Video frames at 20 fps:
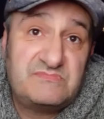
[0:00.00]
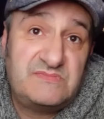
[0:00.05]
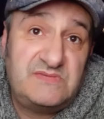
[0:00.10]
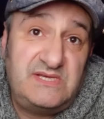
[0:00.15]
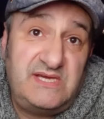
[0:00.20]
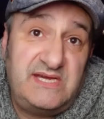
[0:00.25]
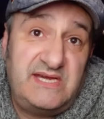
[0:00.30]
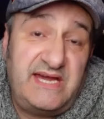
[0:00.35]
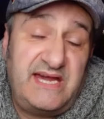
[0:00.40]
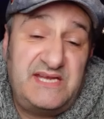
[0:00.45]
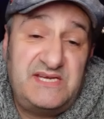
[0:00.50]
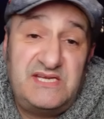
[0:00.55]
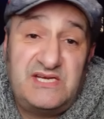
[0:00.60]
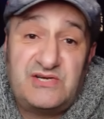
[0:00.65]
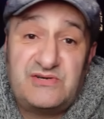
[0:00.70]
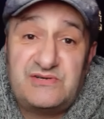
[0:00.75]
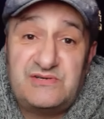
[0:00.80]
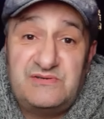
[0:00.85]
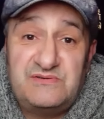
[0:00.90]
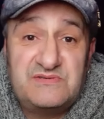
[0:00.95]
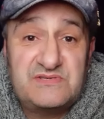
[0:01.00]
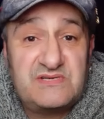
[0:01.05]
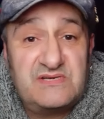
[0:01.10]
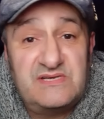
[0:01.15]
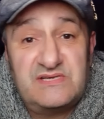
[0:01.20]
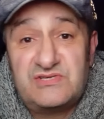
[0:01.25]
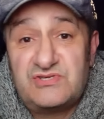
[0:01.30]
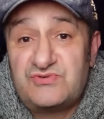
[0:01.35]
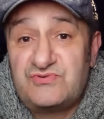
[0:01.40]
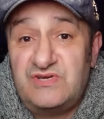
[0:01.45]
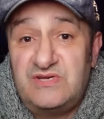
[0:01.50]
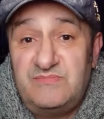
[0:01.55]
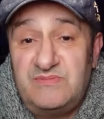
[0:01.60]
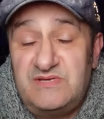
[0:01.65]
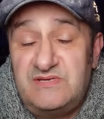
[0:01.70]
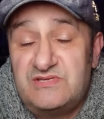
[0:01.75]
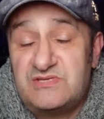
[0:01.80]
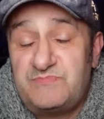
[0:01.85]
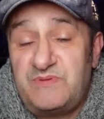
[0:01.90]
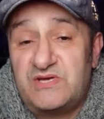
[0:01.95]
Andy Cruz, an
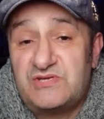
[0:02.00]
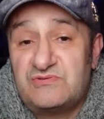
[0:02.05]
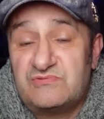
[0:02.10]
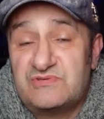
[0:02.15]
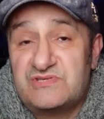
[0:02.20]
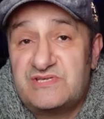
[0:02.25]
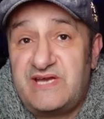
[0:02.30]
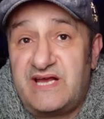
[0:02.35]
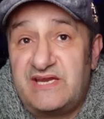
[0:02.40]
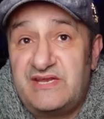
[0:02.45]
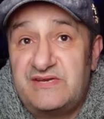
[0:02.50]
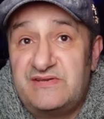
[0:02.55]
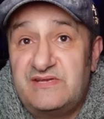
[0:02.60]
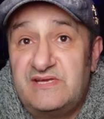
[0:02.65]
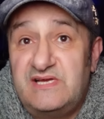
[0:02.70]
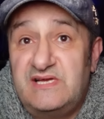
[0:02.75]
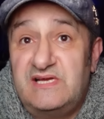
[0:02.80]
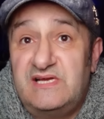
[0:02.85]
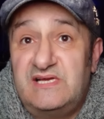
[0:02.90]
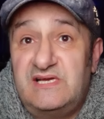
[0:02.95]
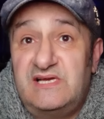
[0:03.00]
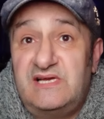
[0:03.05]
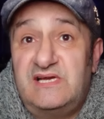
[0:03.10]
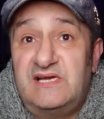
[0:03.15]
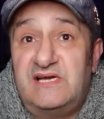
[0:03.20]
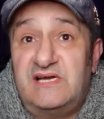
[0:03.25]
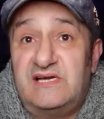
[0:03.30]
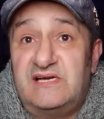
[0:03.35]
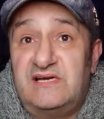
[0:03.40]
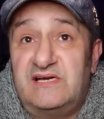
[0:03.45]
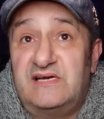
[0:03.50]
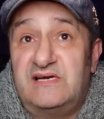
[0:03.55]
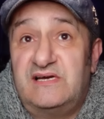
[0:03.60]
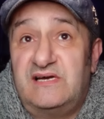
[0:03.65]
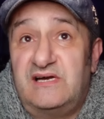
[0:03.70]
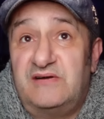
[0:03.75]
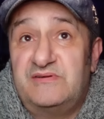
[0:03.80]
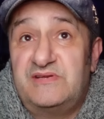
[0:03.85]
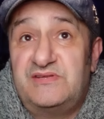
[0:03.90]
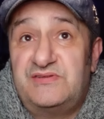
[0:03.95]
extremely special talent.
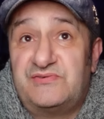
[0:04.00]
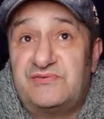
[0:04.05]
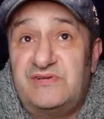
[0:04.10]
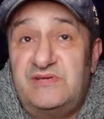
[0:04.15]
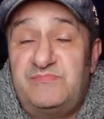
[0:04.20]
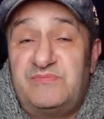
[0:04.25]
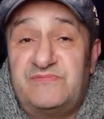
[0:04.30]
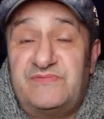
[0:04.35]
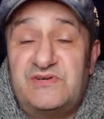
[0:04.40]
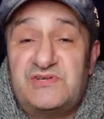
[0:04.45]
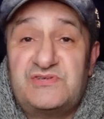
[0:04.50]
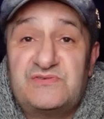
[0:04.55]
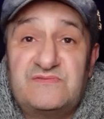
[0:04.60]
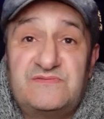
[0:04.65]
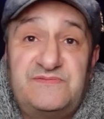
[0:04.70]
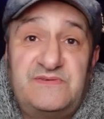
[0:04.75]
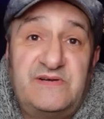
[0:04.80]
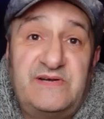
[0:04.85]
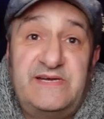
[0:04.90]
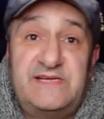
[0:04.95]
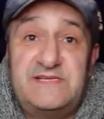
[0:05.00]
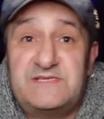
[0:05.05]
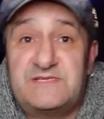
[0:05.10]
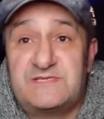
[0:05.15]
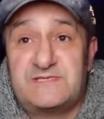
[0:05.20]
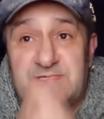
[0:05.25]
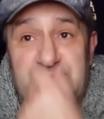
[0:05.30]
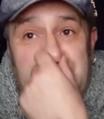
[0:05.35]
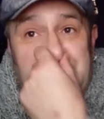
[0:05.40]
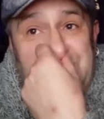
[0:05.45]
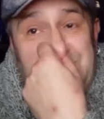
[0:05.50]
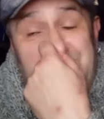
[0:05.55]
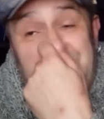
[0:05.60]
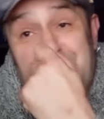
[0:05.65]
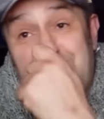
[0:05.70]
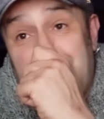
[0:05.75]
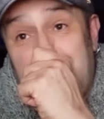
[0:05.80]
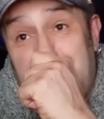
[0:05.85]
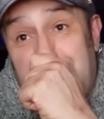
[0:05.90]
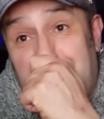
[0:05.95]
Only three professional fights.
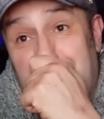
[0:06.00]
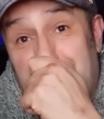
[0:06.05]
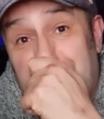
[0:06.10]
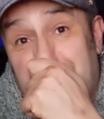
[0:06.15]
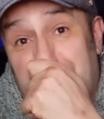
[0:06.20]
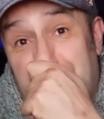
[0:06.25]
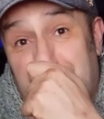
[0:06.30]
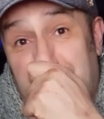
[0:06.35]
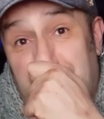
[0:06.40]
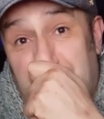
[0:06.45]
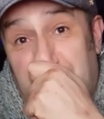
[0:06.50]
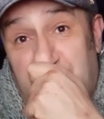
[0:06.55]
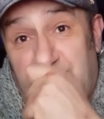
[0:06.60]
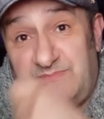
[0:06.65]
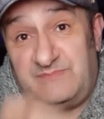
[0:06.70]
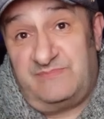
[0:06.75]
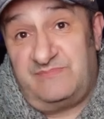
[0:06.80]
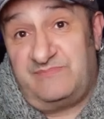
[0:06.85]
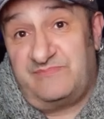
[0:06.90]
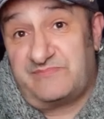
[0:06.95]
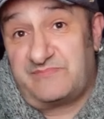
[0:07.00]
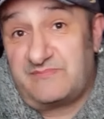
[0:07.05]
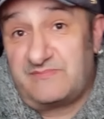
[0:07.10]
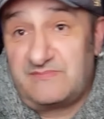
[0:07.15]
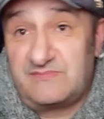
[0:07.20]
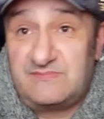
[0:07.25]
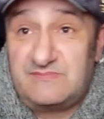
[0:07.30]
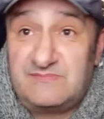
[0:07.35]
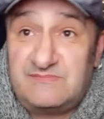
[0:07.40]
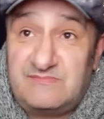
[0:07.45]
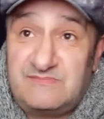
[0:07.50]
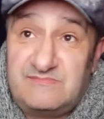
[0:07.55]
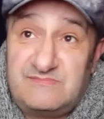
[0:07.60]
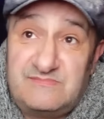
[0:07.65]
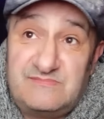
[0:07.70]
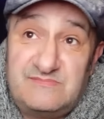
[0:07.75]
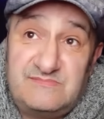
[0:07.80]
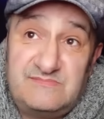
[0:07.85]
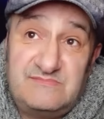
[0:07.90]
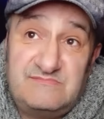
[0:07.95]

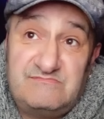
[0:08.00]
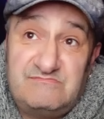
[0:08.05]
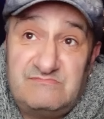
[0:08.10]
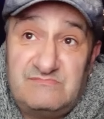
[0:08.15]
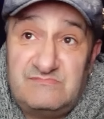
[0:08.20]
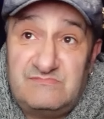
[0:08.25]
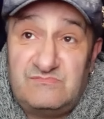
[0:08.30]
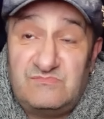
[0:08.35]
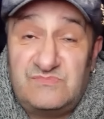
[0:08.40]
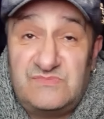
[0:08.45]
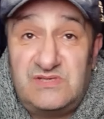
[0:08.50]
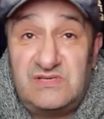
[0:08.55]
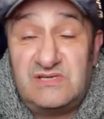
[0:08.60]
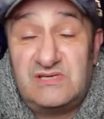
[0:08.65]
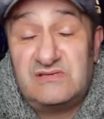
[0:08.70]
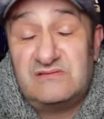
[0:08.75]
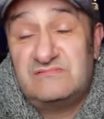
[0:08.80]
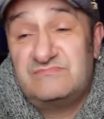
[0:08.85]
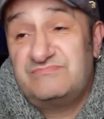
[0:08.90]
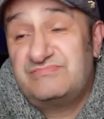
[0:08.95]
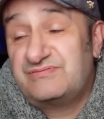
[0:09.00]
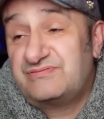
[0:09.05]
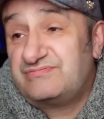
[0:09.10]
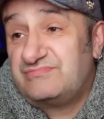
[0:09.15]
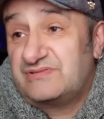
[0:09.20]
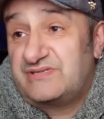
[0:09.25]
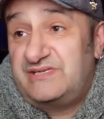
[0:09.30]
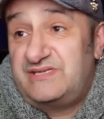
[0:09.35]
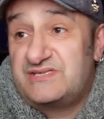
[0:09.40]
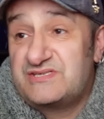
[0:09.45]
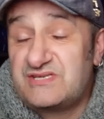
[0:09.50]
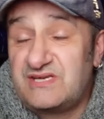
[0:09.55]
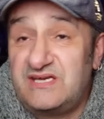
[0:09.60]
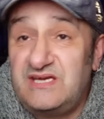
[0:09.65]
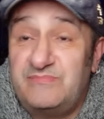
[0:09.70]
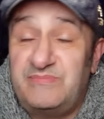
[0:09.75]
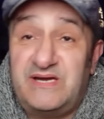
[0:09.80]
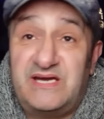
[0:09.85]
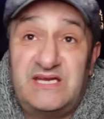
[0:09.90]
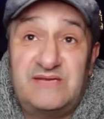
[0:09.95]
You know, what can you say
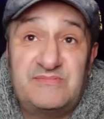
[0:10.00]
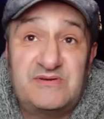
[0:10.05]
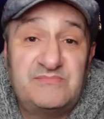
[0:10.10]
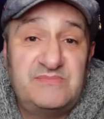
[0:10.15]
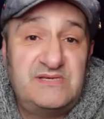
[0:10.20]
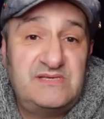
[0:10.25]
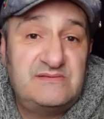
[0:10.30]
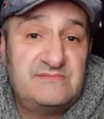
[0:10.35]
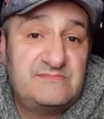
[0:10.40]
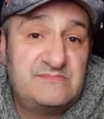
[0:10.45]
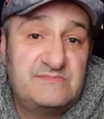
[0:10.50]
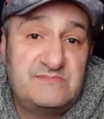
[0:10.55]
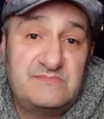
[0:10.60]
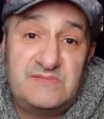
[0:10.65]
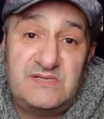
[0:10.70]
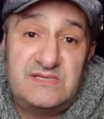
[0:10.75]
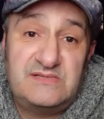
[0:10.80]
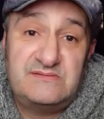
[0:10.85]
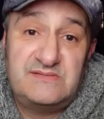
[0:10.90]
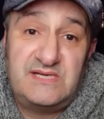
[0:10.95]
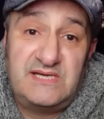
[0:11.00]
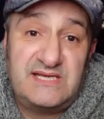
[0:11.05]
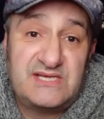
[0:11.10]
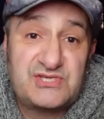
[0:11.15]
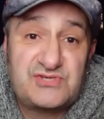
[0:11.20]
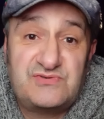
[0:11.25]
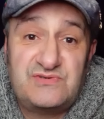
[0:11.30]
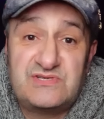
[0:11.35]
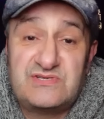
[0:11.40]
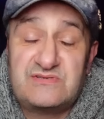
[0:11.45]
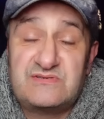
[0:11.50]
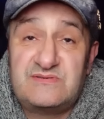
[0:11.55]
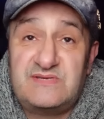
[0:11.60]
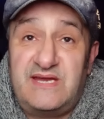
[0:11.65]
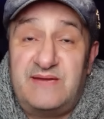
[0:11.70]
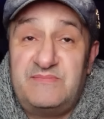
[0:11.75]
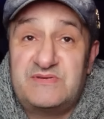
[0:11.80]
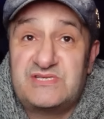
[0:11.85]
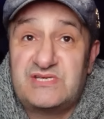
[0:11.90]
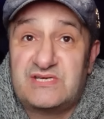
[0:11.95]
about him? I mean, illustrious
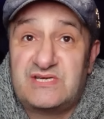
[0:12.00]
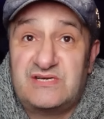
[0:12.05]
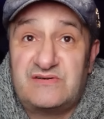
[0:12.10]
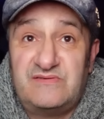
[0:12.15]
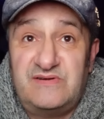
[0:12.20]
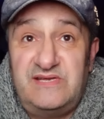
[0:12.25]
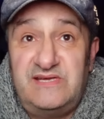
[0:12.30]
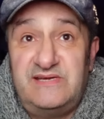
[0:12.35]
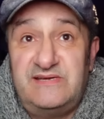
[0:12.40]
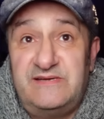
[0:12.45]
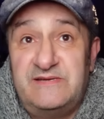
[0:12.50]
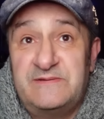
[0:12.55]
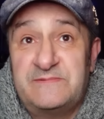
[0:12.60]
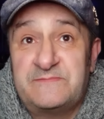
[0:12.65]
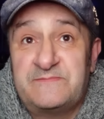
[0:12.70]
amateur career.